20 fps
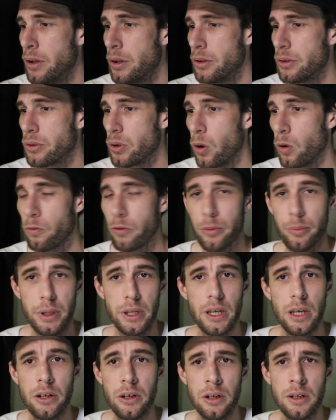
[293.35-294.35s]
So for
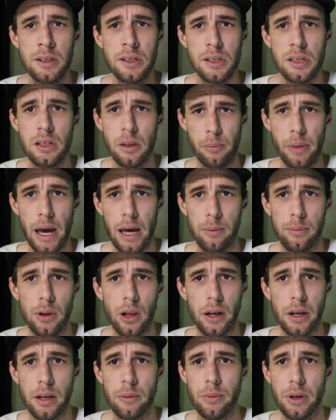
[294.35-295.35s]
beginners, this is a bad
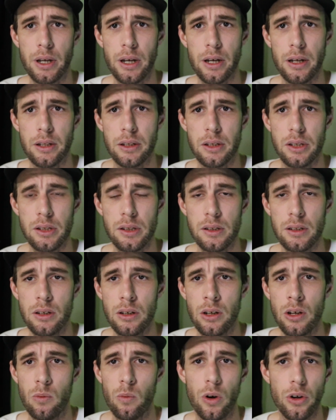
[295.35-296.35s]
plugin because,
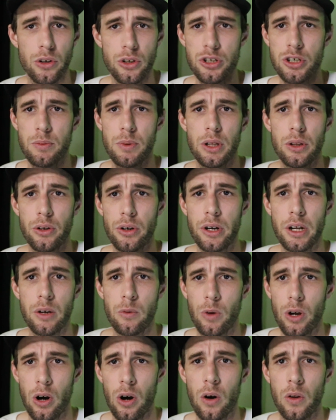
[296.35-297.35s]
well, you should be learning
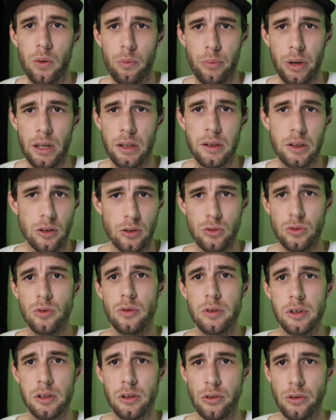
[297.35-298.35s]
what all the basic
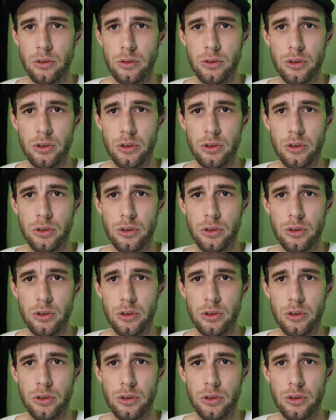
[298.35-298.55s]
tools do.